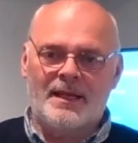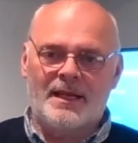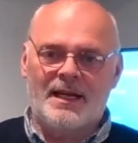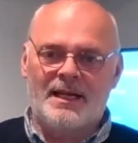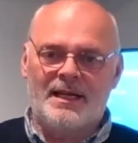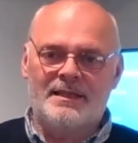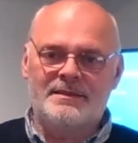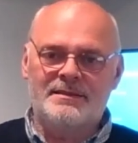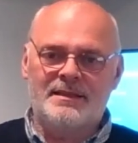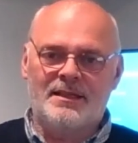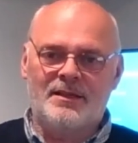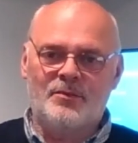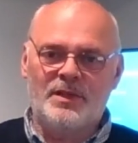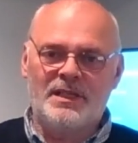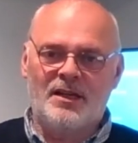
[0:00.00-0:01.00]
and
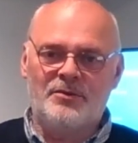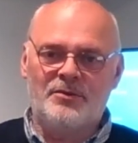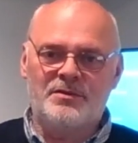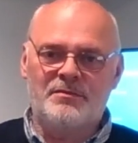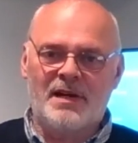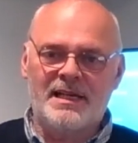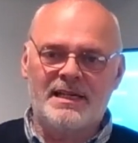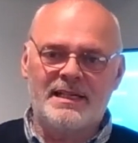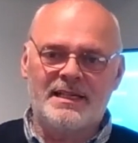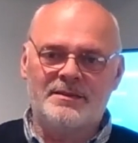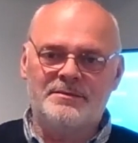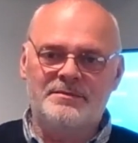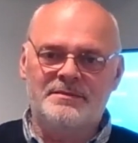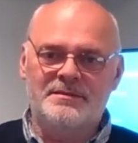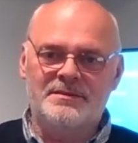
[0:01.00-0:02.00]
uh, we loaned a radio
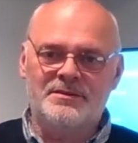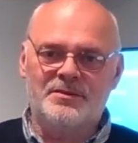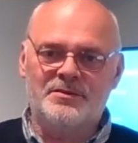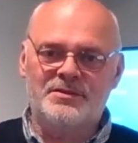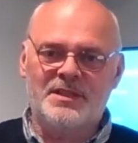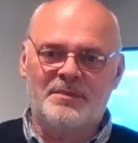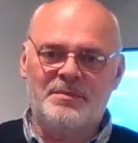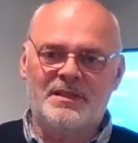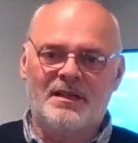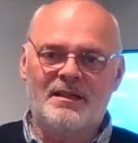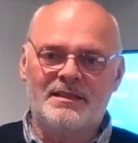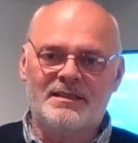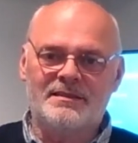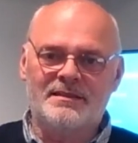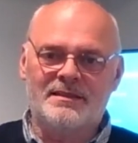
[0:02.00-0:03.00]
to Chapin
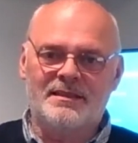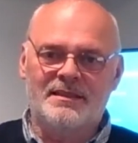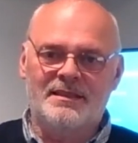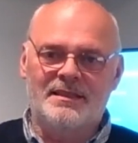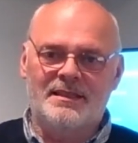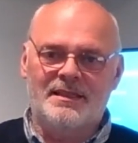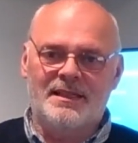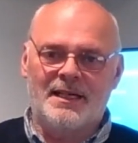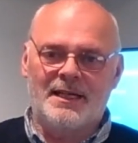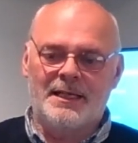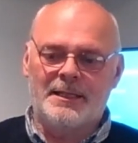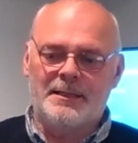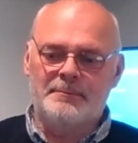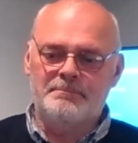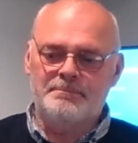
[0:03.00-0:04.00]
Island.
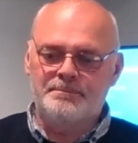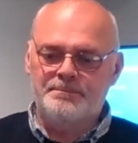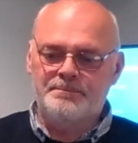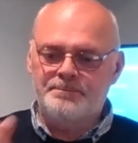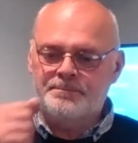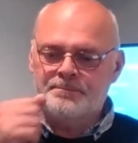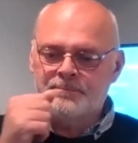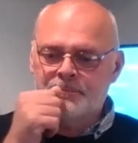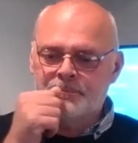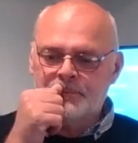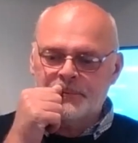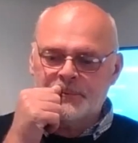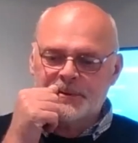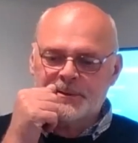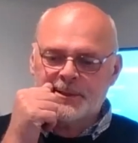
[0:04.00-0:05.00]
Um,
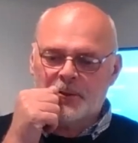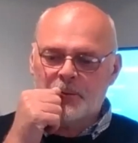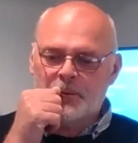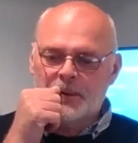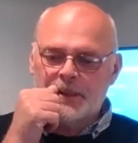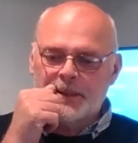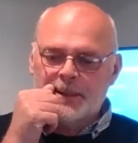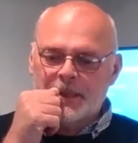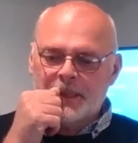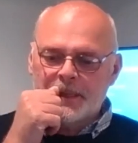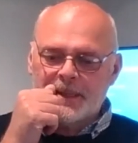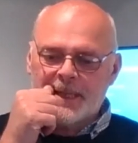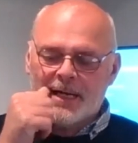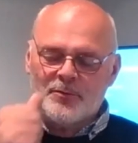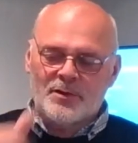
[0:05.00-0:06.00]
so
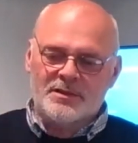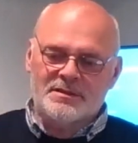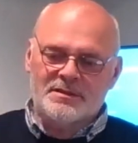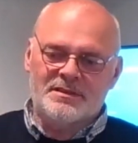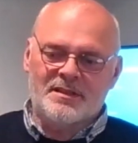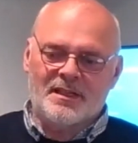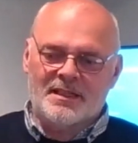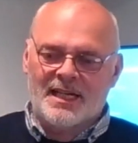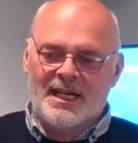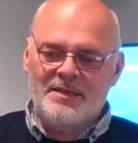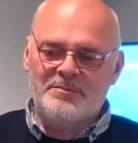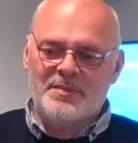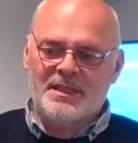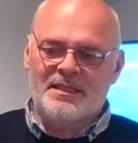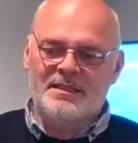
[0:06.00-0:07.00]
that one stuck out
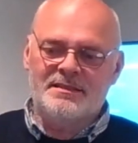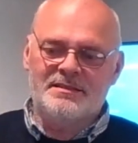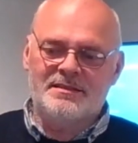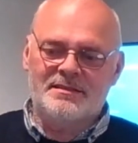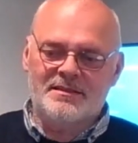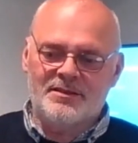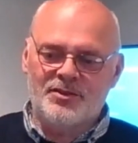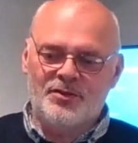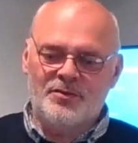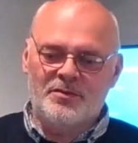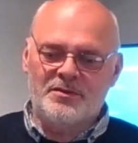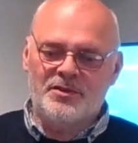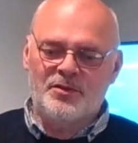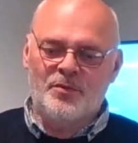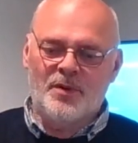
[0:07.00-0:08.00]
because you
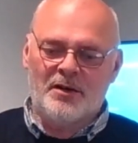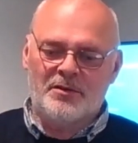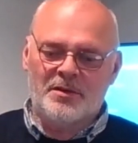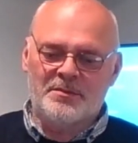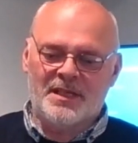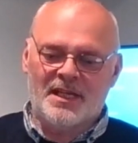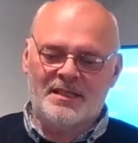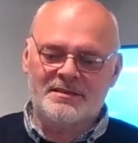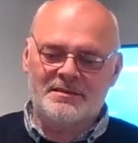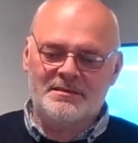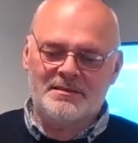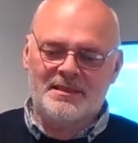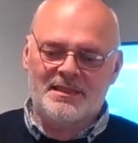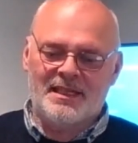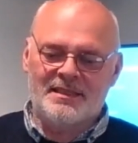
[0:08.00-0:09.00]
you welcomed us
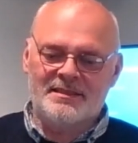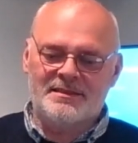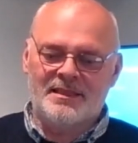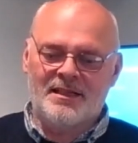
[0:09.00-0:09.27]
as the